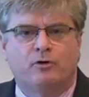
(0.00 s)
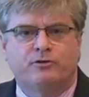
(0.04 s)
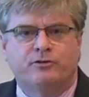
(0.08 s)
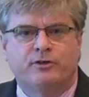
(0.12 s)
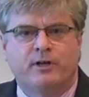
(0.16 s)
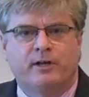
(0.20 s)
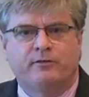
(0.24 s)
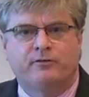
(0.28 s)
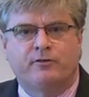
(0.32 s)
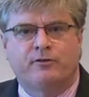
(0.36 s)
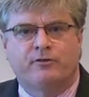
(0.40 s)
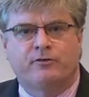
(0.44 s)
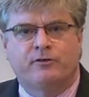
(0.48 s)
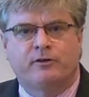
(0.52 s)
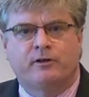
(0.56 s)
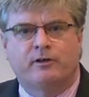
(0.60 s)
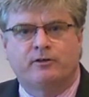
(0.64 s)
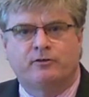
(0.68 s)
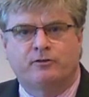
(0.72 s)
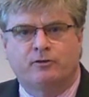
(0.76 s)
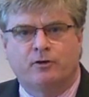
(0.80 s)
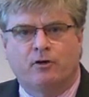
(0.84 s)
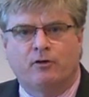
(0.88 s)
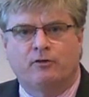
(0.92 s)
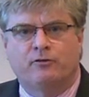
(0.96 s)
chances that
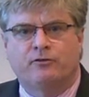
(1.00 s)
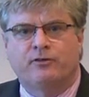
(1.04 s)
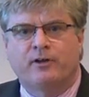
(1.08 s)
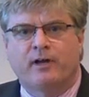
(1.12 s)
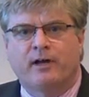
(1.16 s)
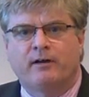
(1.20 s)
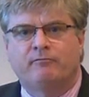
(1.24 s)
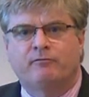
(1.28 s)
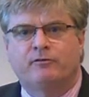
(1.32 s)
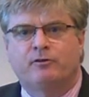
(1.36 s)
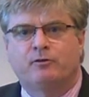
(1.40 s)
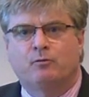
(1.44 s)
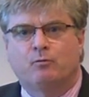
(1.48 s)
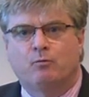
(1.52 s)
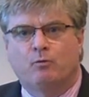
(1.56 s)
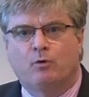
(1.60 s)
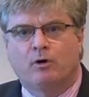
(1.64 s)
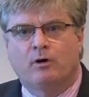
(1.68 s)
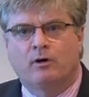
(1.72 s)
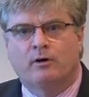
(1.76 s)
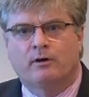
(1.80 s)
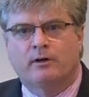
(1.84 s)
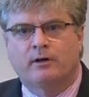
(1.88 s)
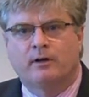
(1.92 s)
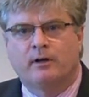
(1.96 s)
adults have to
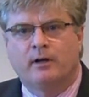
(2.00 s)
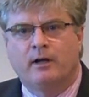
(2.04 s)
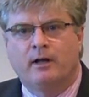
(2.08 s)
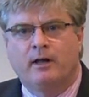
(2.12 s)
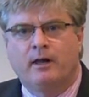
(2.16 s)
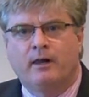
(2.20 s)
work,